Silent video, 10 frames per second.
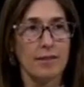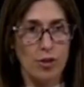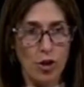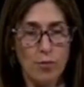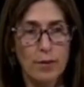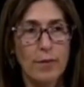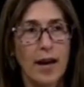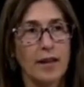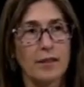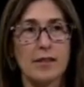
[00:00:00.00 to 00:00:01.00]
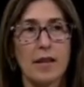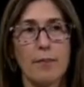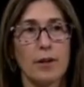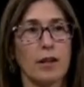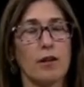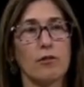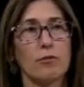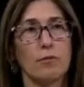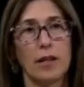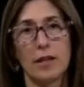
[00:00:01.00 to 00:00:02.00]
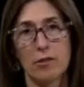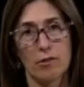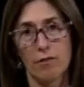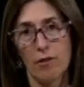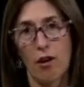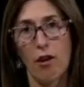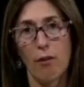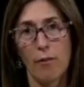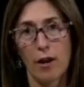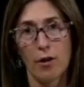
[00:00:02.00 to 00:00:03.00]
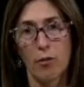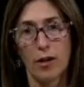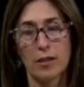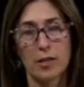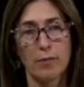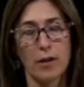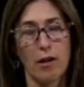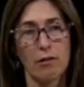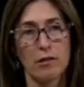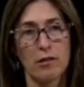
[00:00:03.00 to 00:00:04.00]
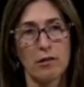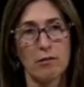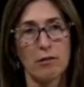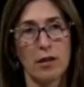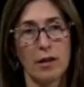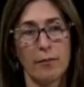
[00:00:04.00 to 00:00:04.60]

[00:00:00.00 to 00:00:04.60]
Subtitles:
Topamax, Depakote being sort of the hallmark ones, but also